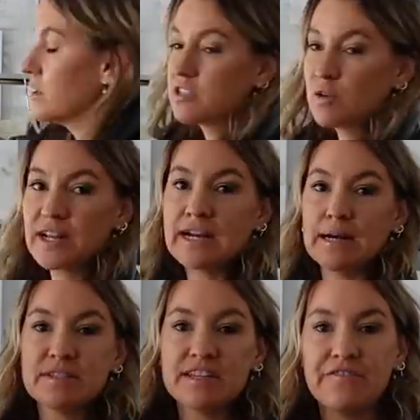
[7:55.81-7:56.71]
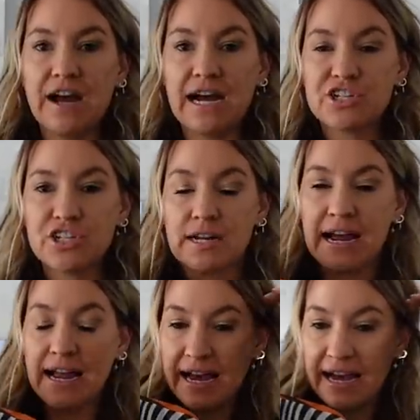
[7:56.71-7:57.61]
So when it comes to fashion,
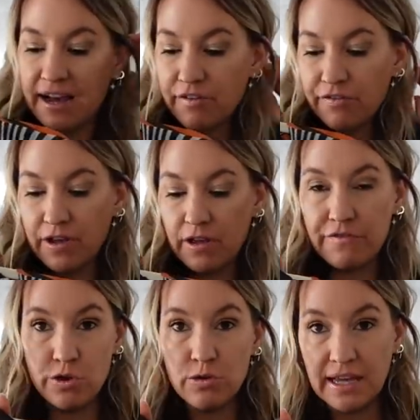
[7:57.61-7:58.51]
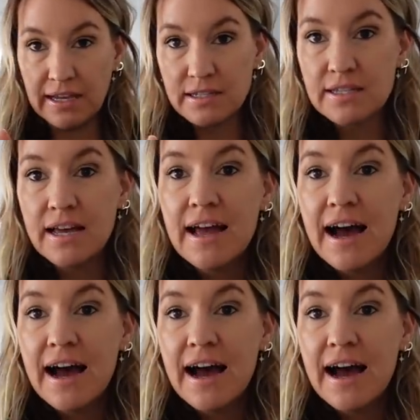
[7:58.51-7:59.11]
I have a few things.